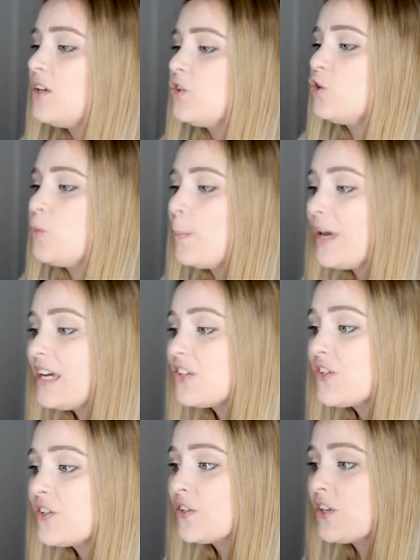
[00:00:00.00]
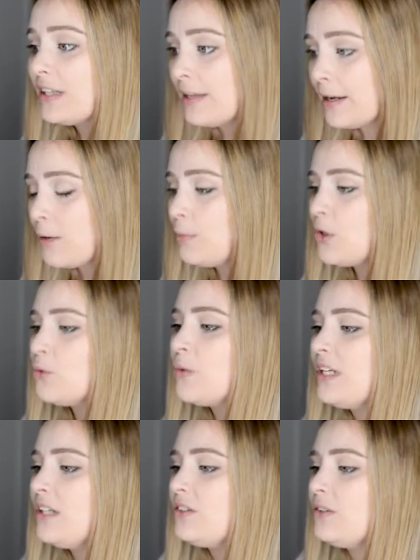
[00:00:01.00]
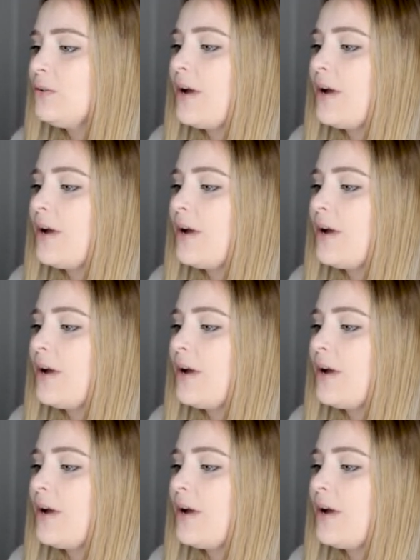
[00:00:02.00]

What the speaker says: To make a chair clickable, we need to